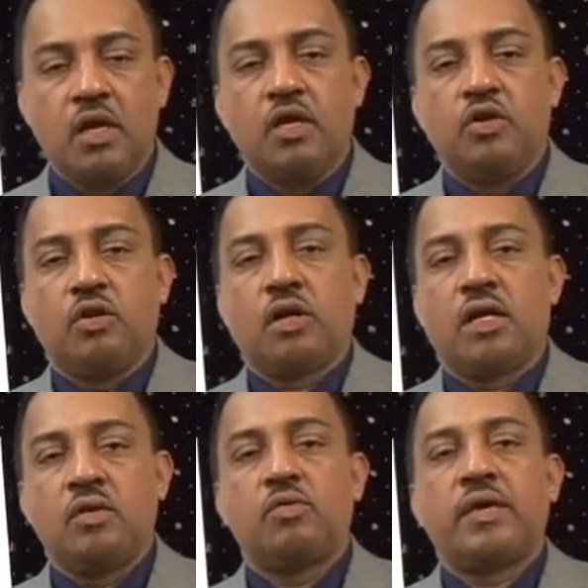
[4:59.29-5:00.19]
Your
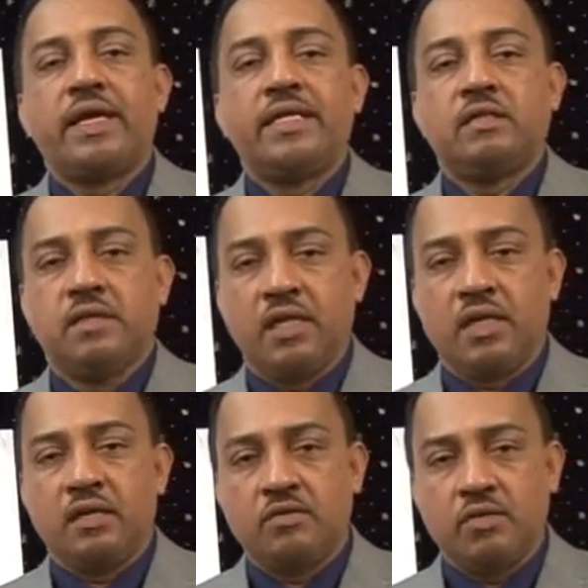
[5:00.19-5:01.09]
caloric intake
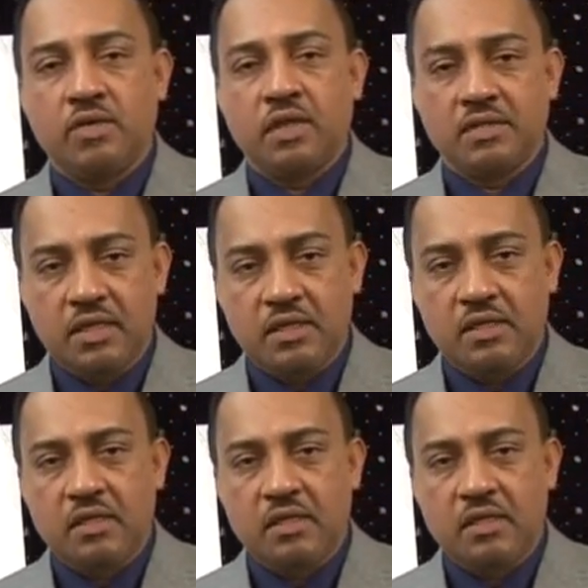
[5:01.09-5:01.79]
for the day